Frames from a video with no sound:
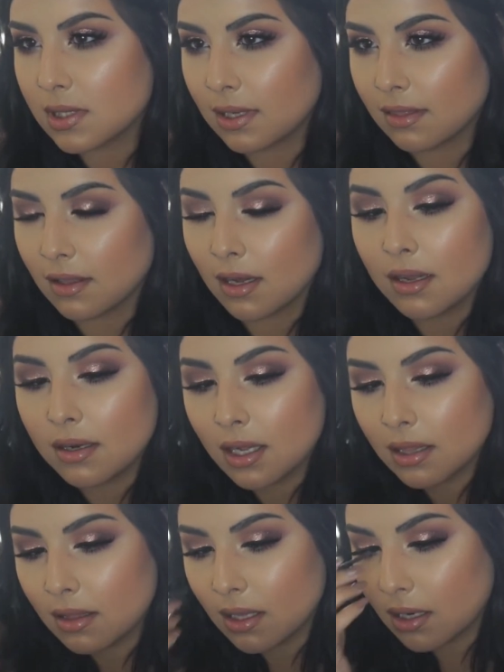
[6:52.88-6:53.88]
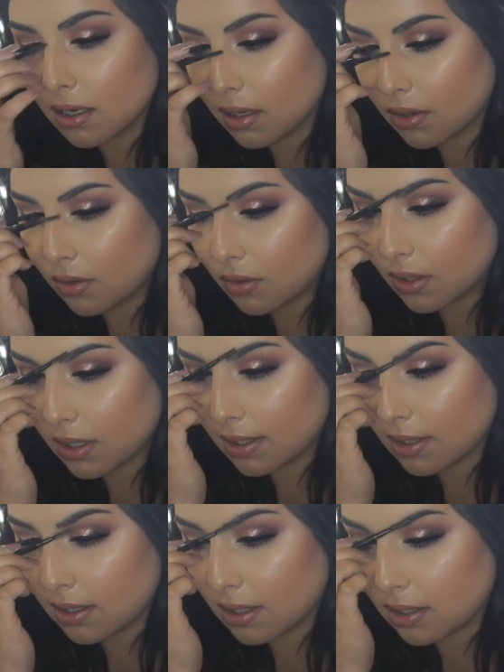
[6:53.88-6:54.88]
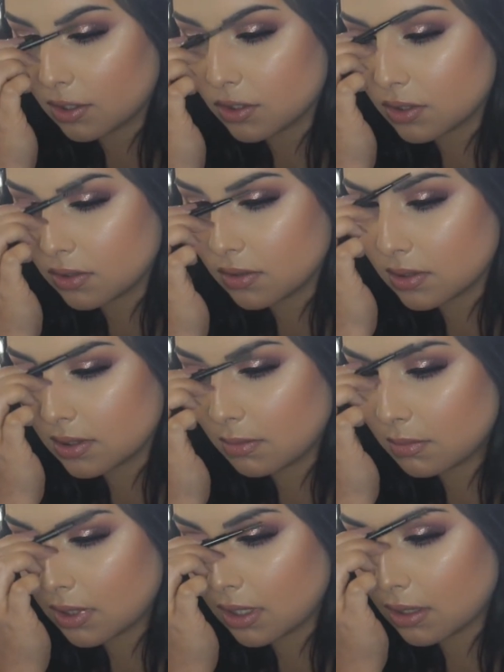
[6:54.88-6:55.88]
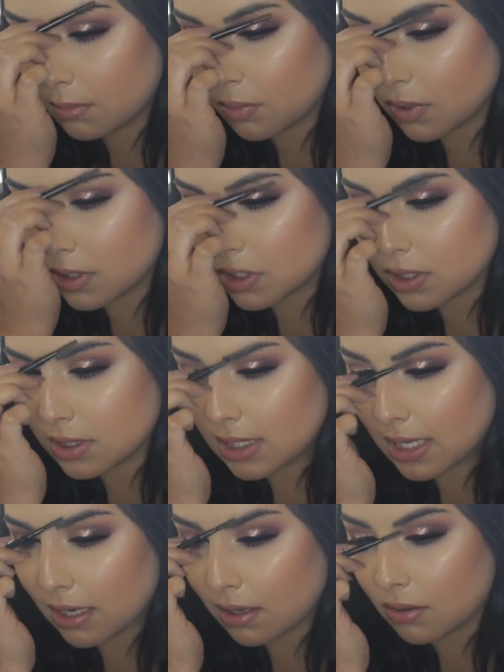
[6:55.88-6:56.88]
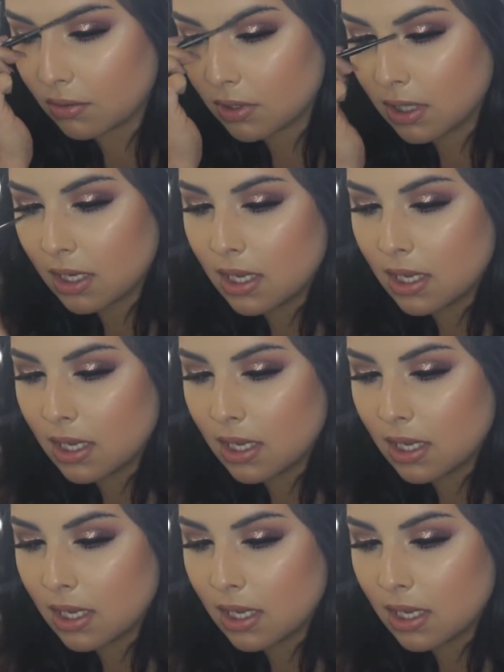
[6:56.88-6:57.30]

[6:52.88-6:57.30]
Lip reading: like that. And then I'll go ahead and just do the same thing, brush it down.